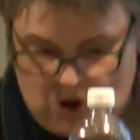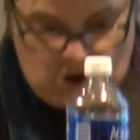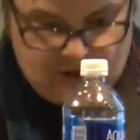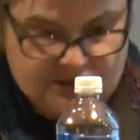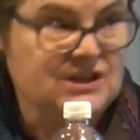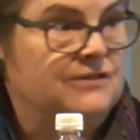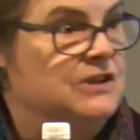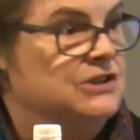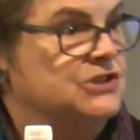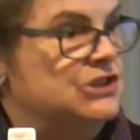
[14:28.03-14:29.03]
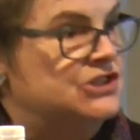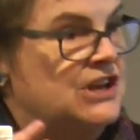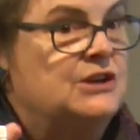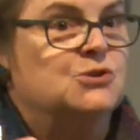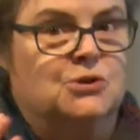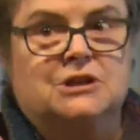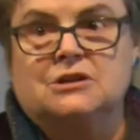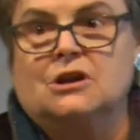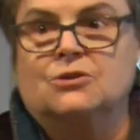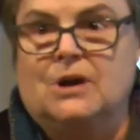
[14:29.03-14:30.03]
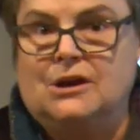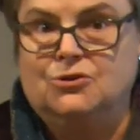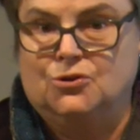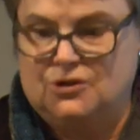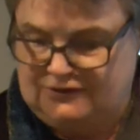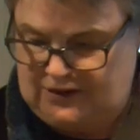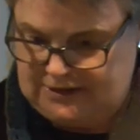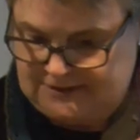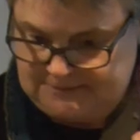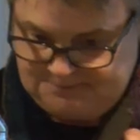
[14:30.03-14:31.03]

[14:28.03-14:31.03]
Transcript: all the stuff that's centering around Girl Effect